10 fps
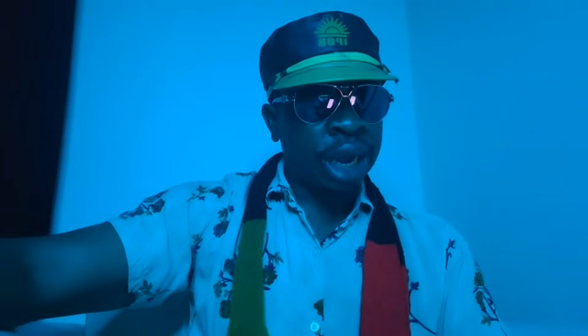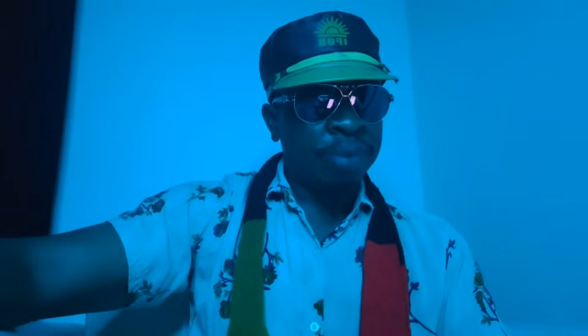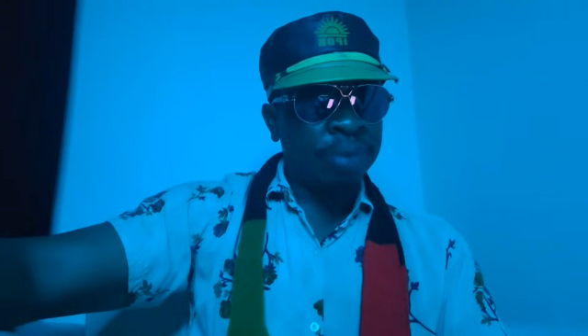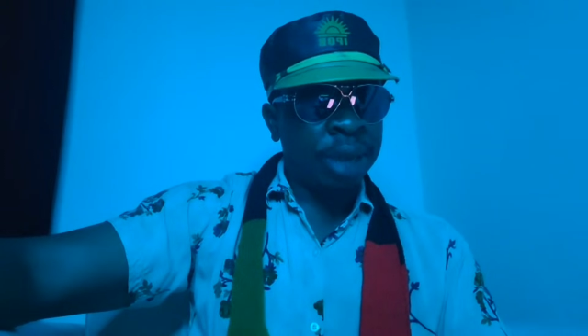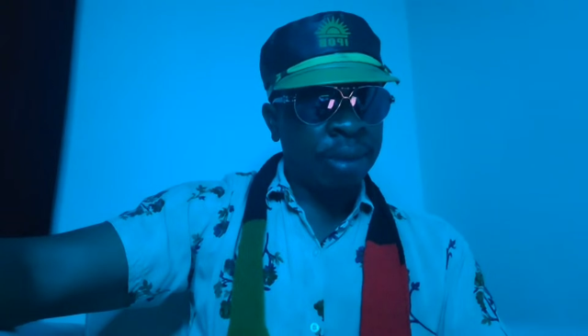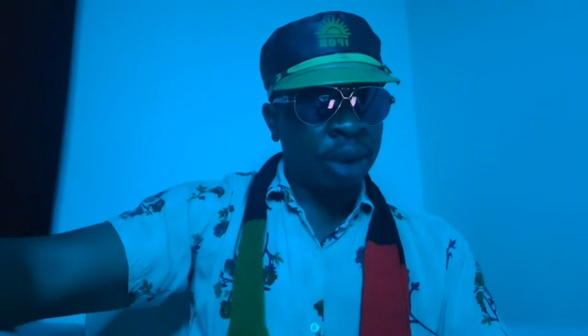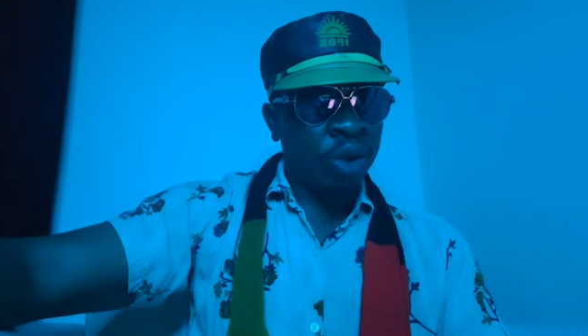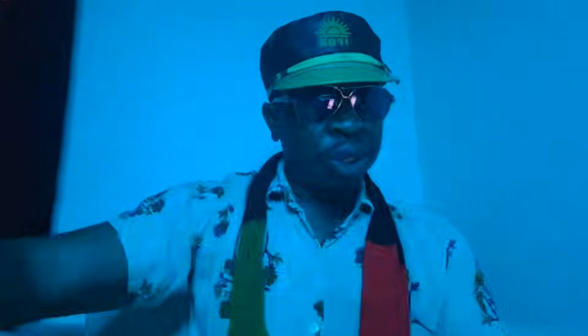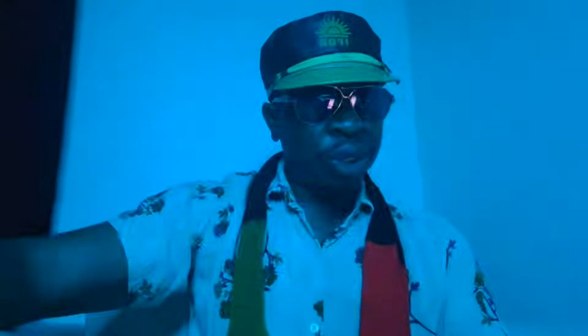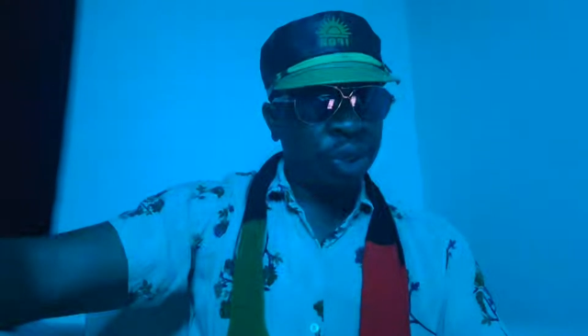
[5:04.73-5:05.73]
Biama
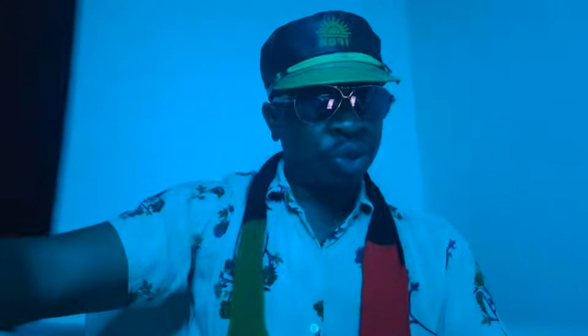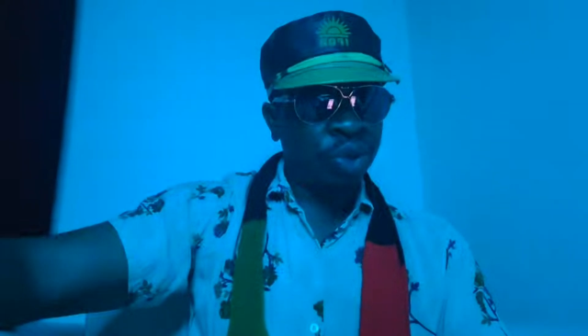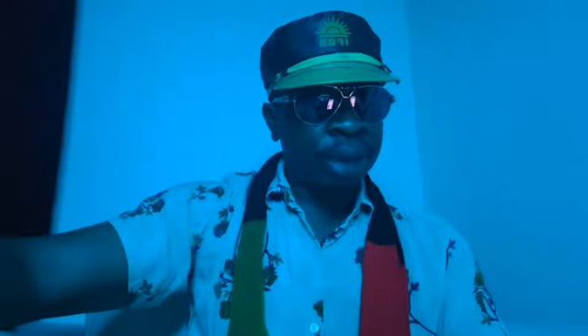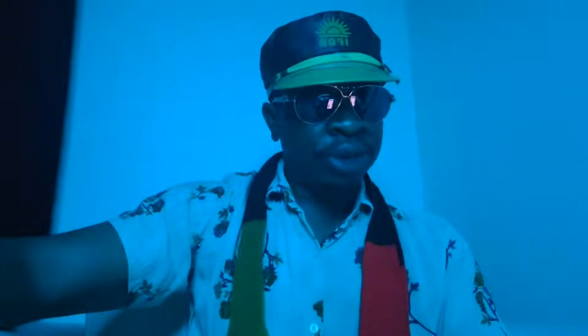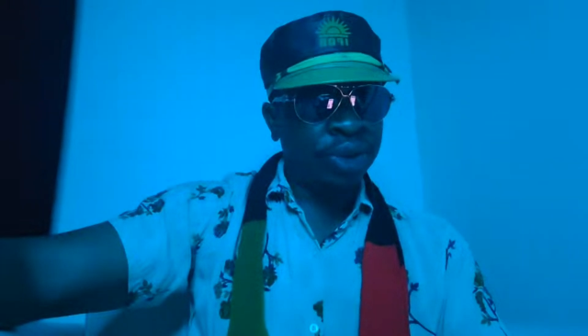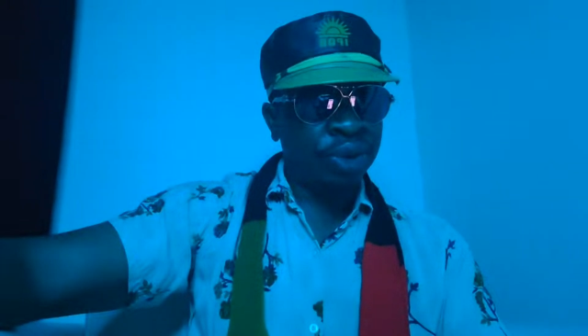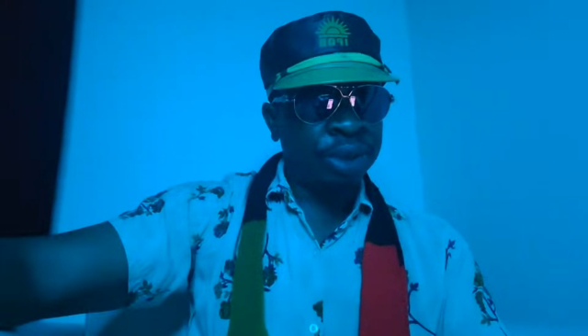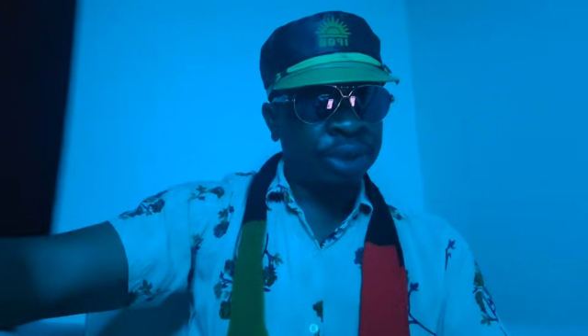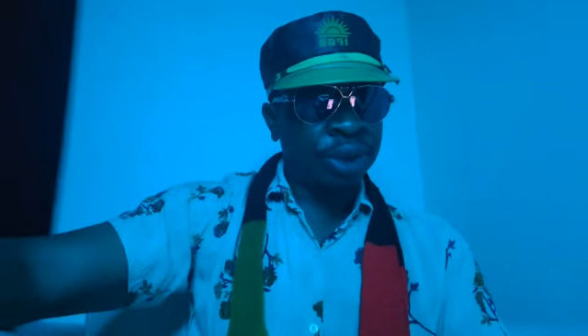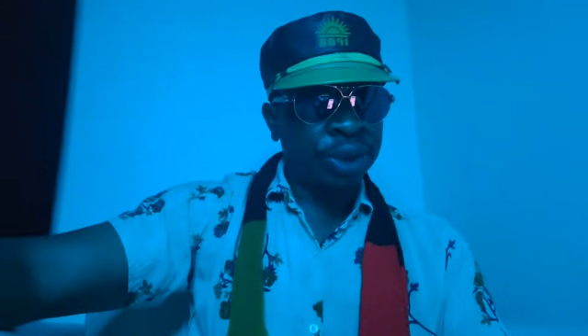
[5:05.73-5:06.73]
continue to bless you,
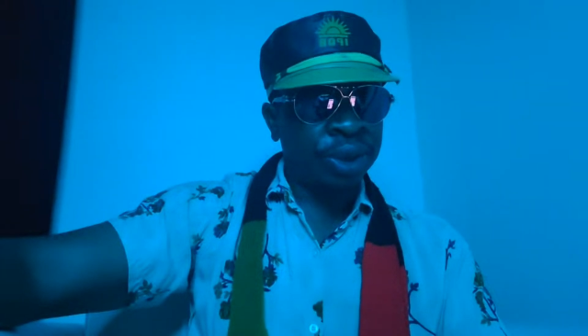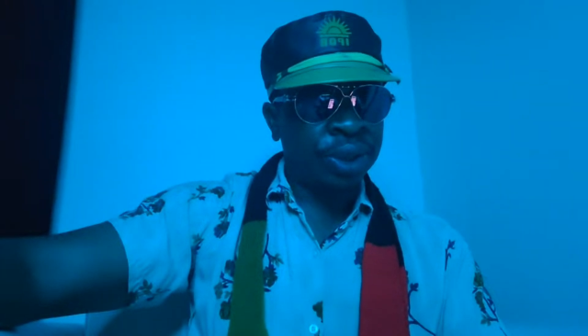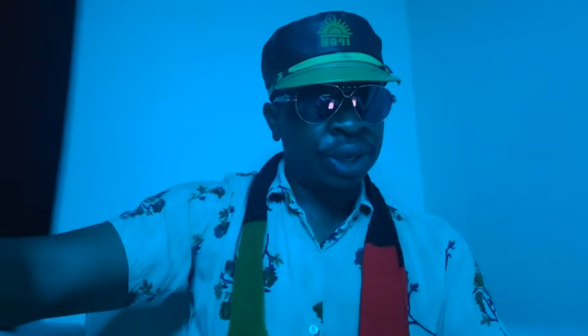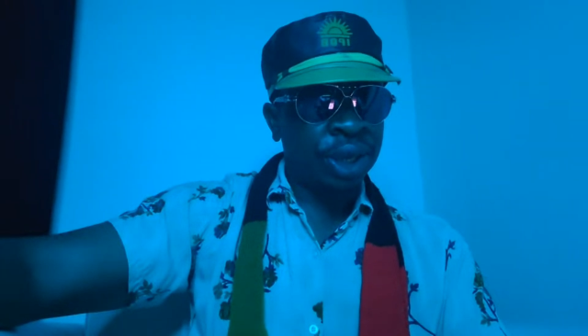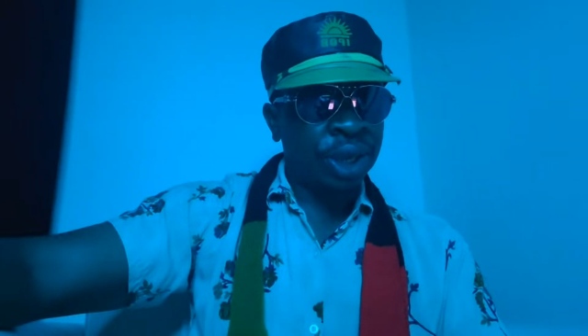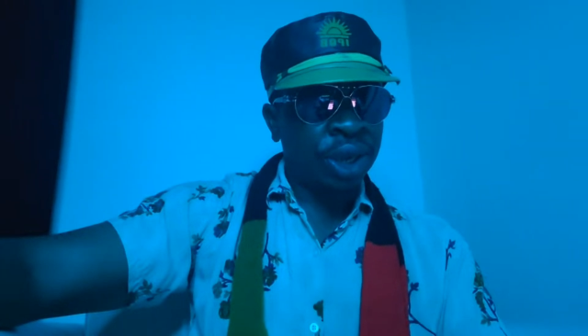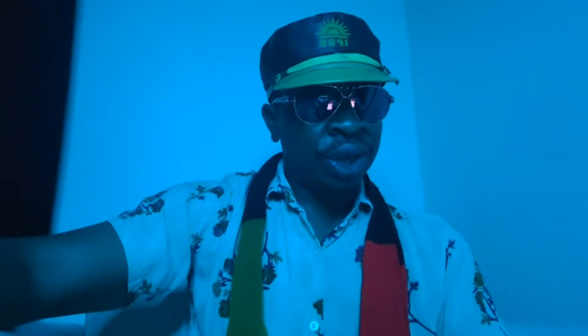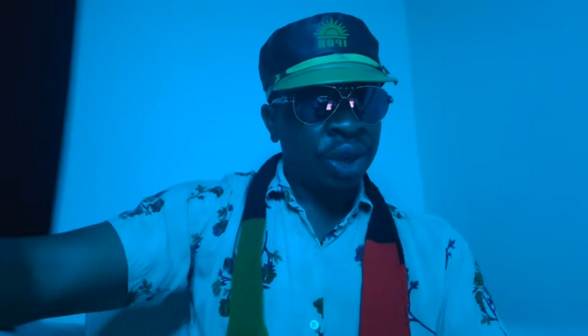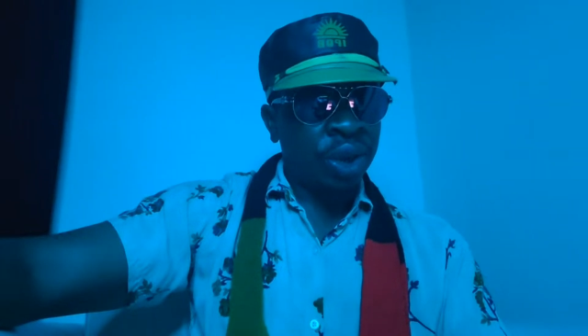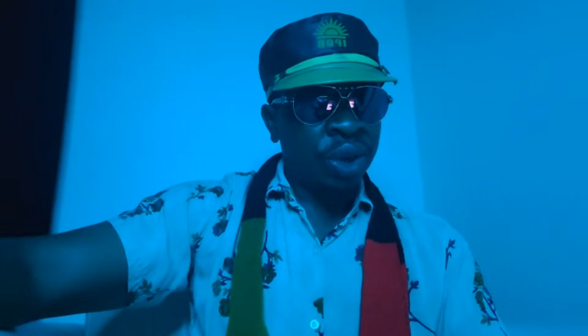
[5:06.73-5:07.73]
because
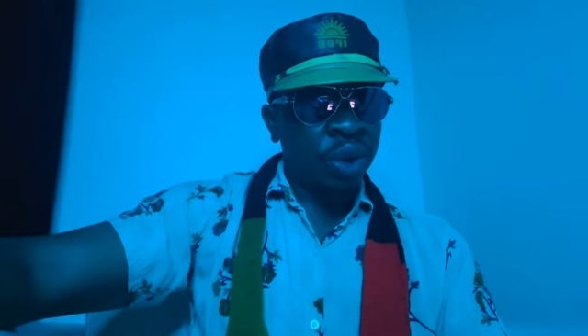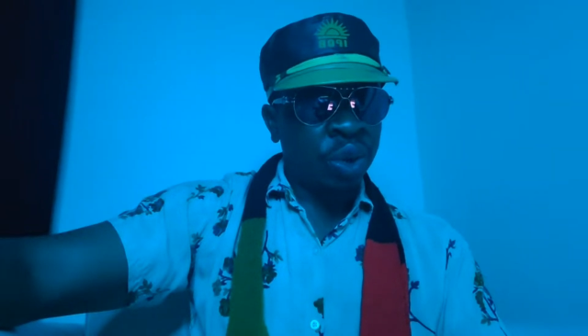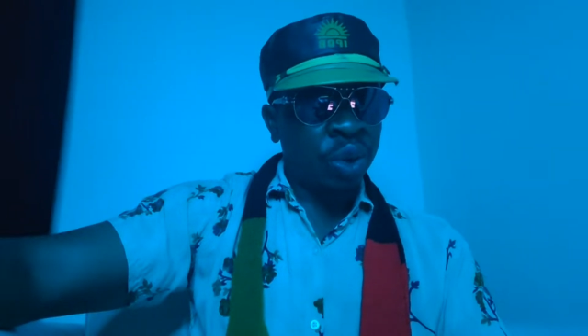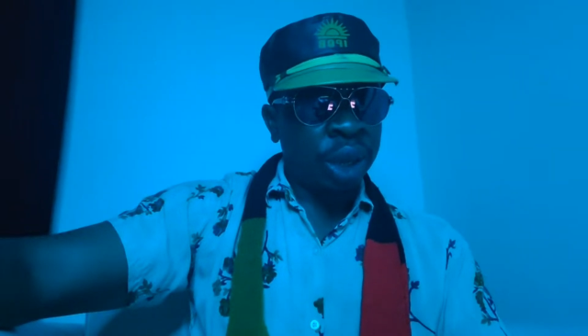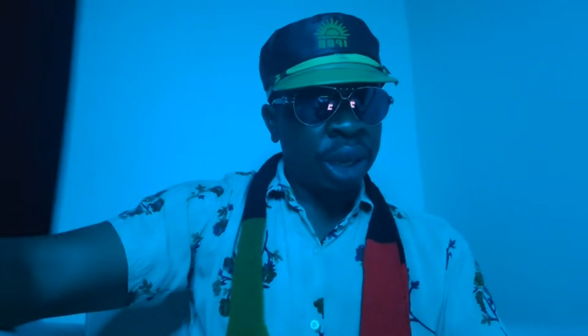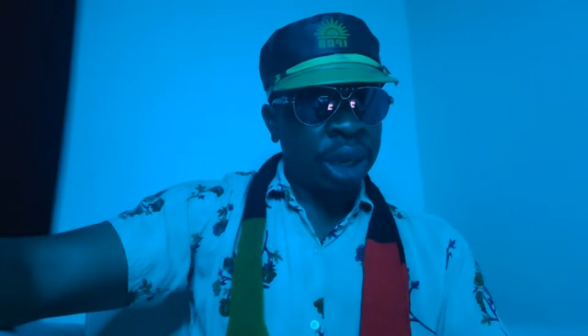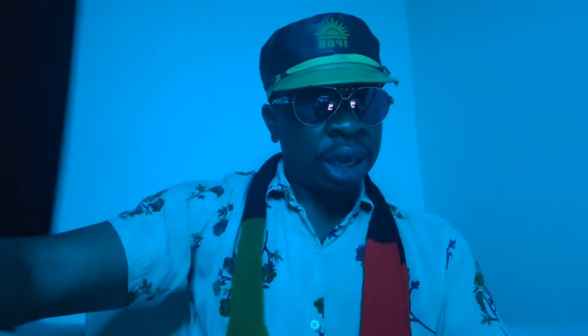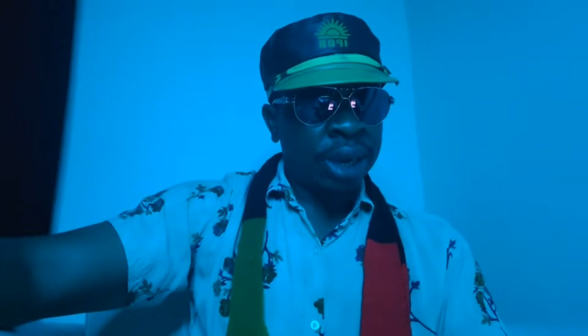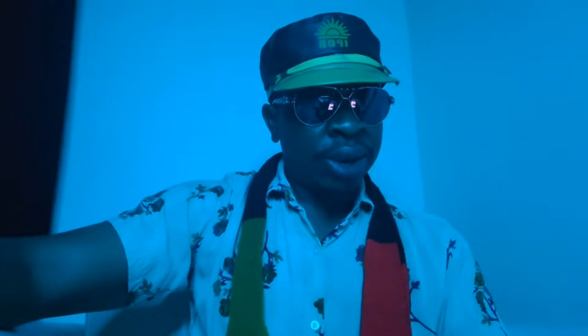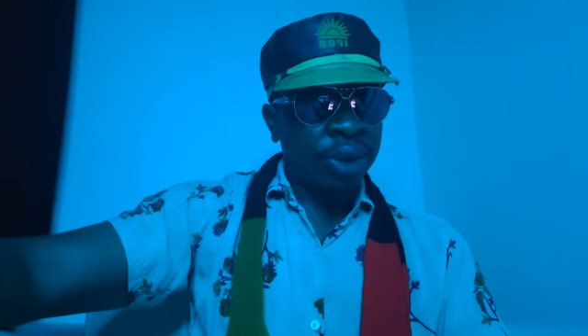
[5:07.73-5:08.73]
we
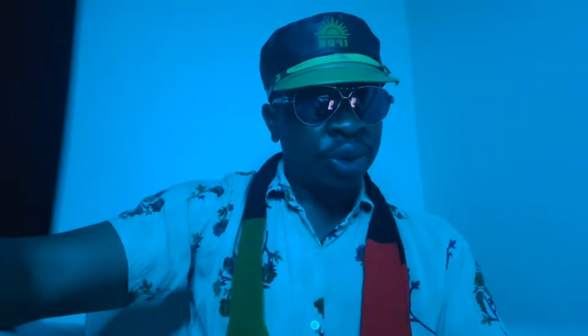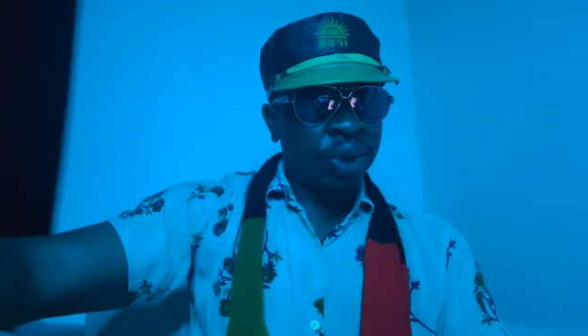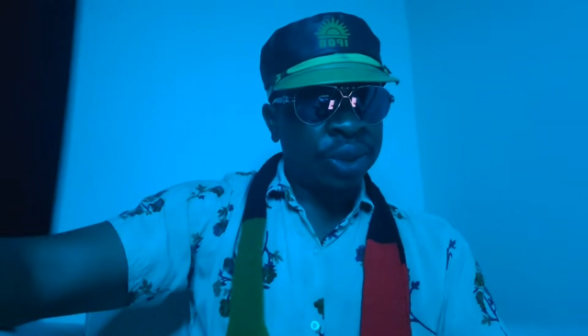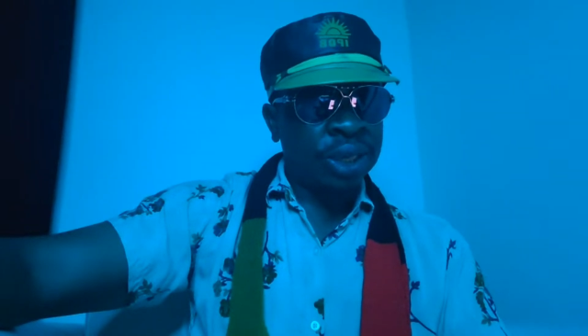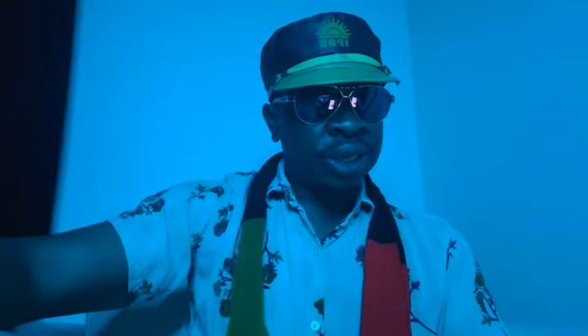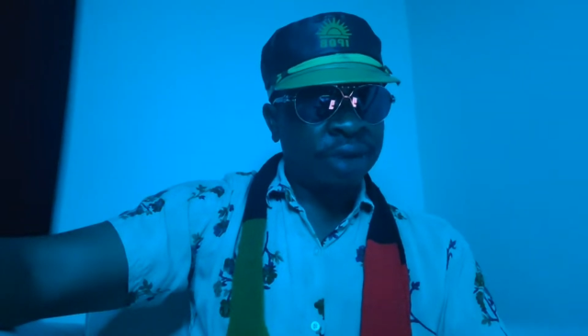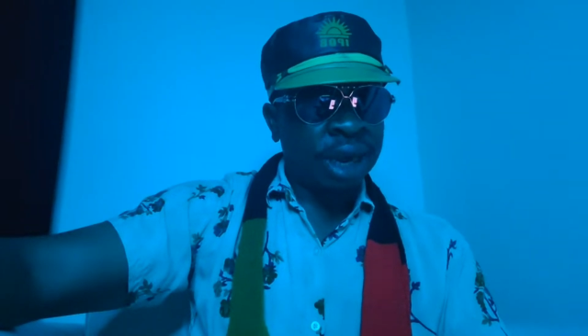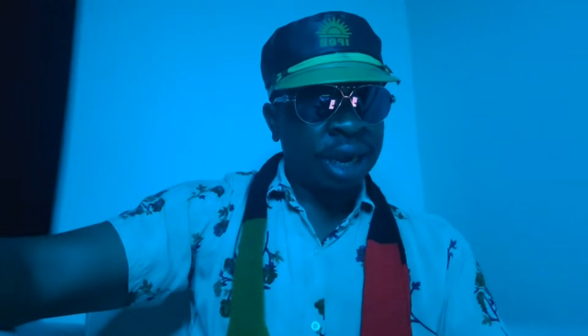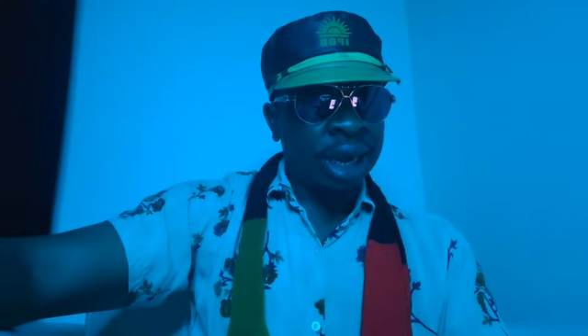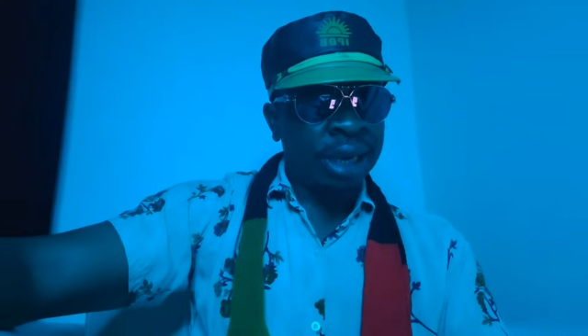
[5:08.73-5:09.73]
cannot go this far
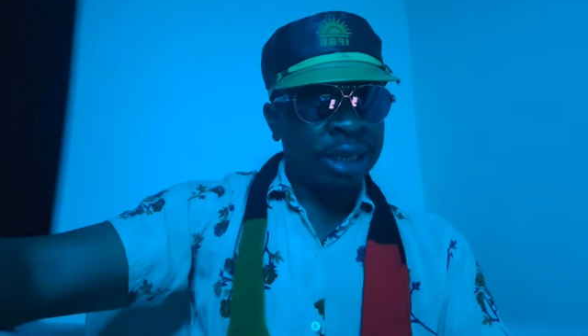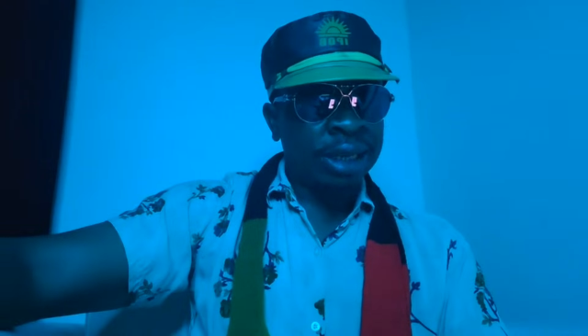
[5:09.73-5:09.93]
and